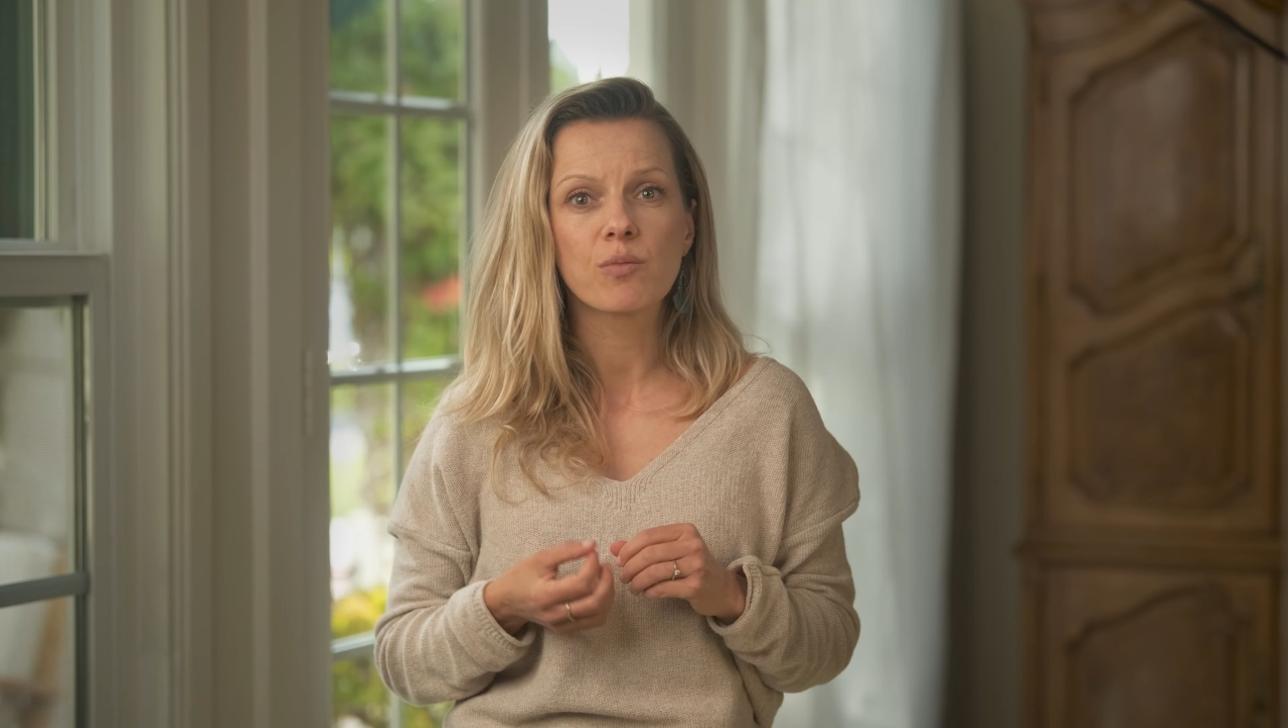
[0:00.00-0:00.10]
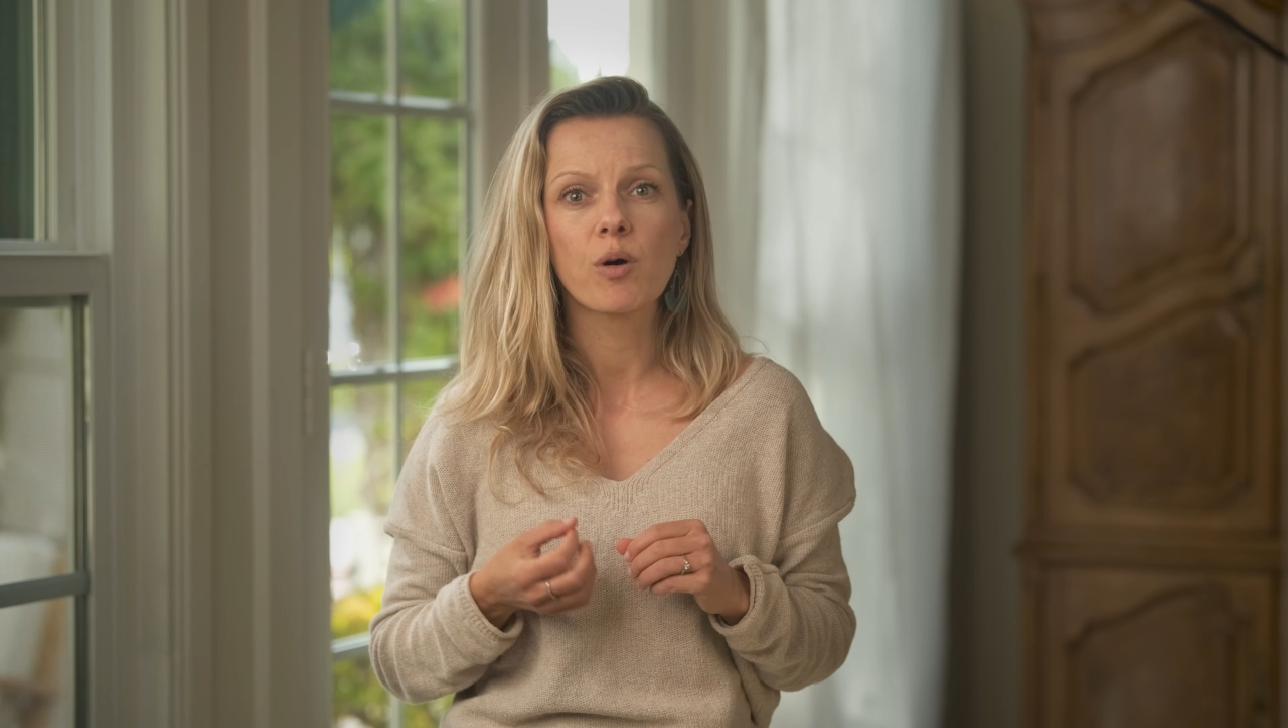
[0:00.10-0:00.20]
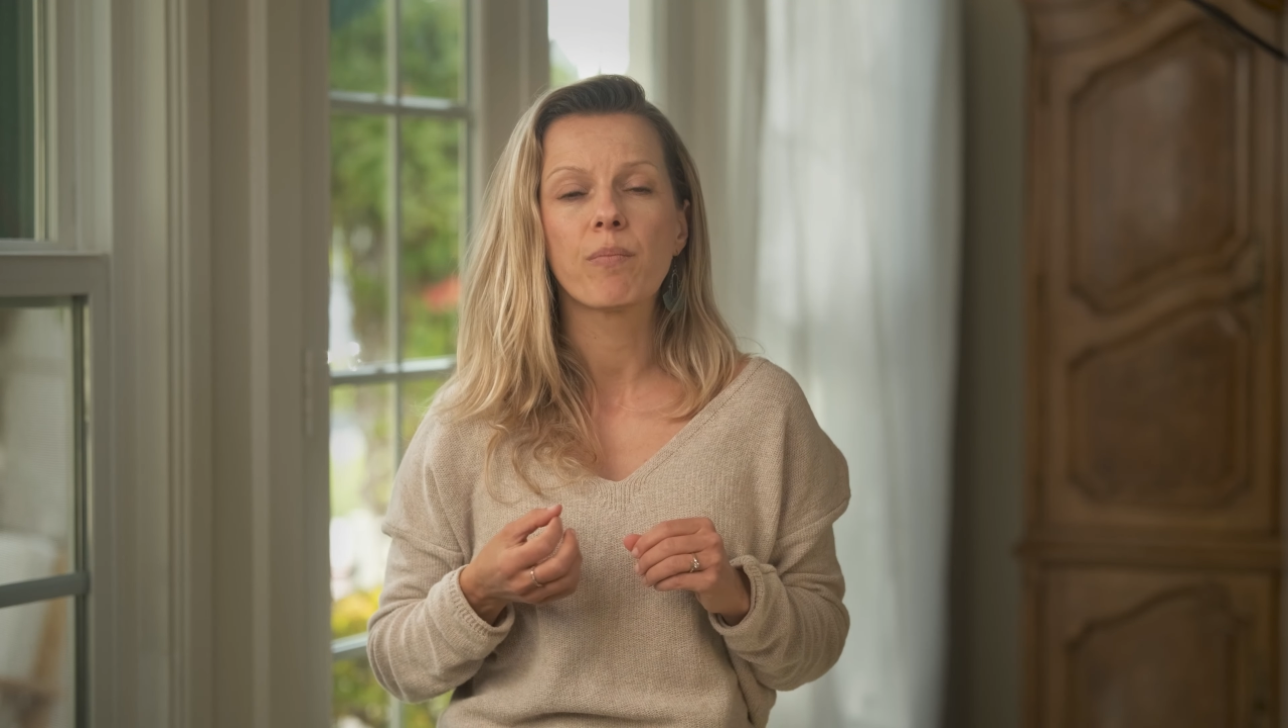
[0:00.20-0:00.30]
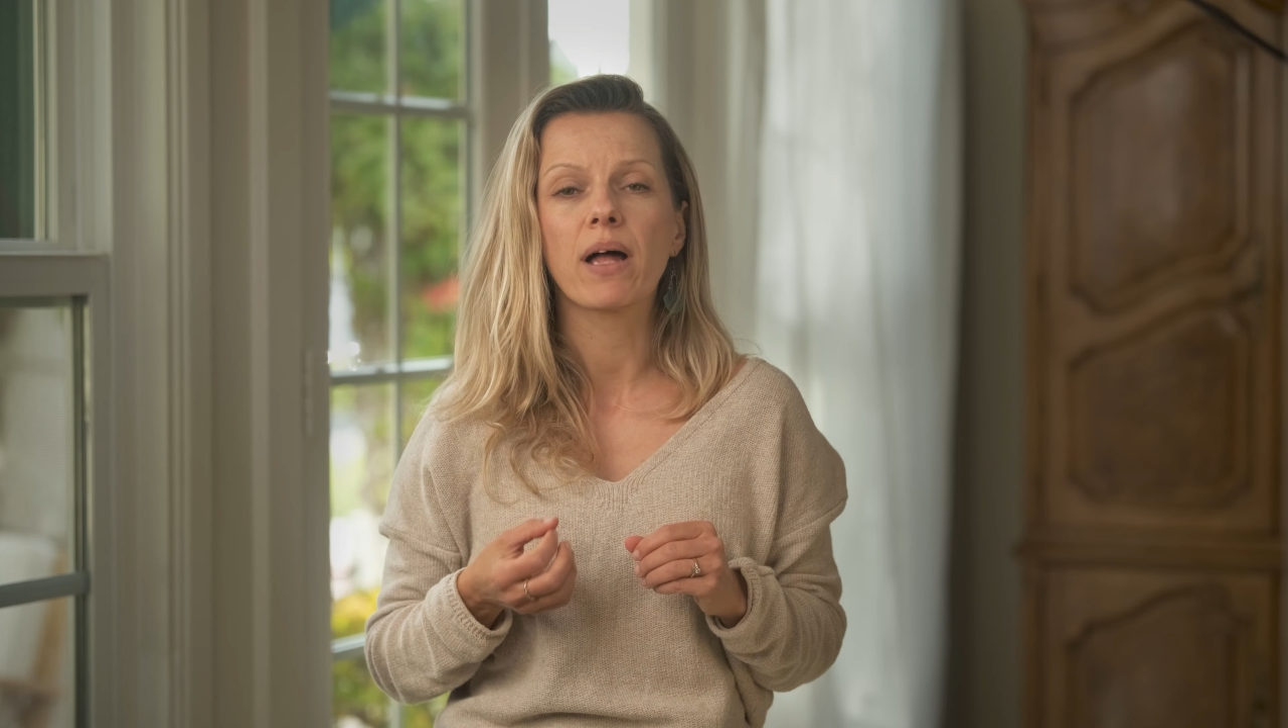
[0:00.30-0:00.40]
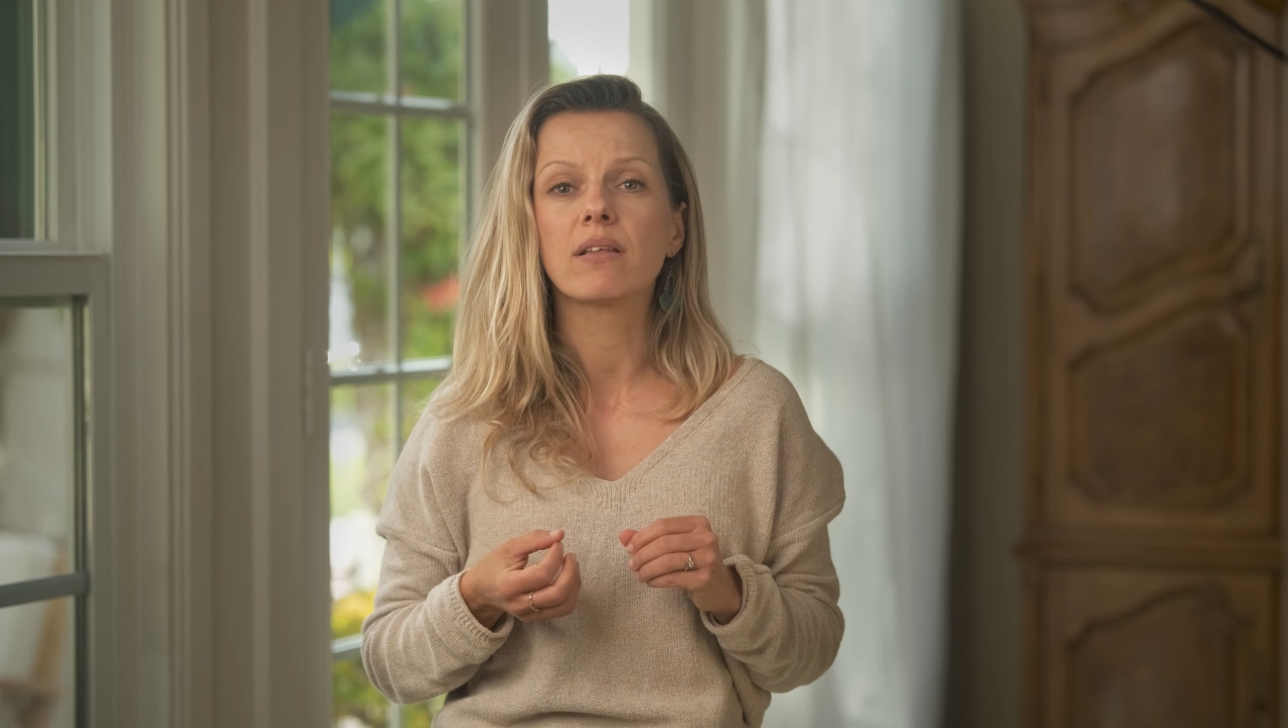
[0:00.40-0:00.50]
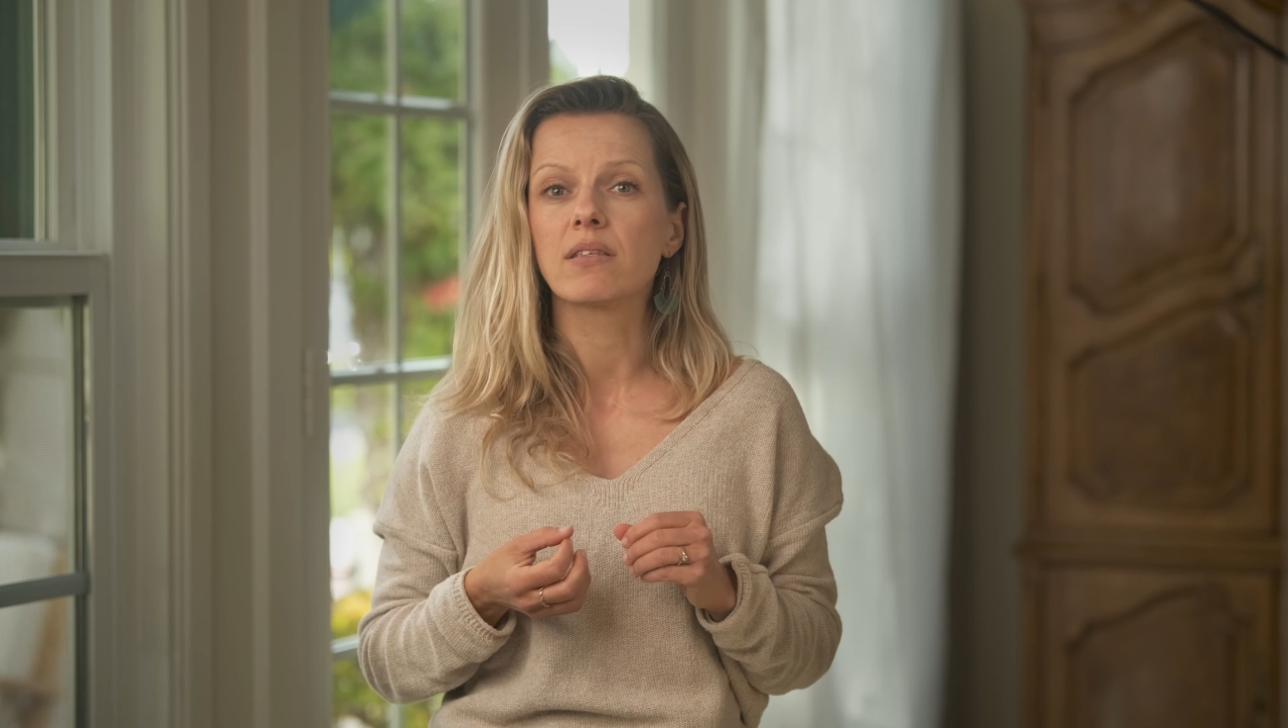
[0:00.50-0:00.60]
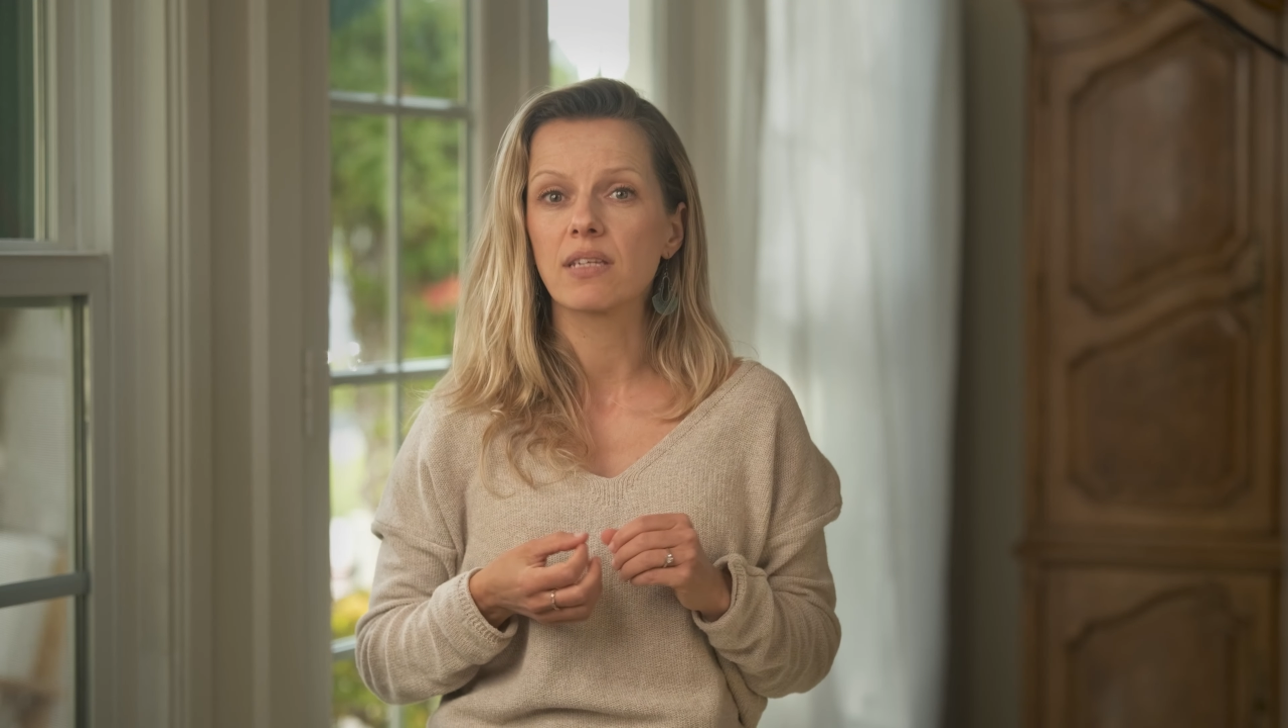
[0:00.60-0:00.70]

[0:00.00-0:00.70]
more balance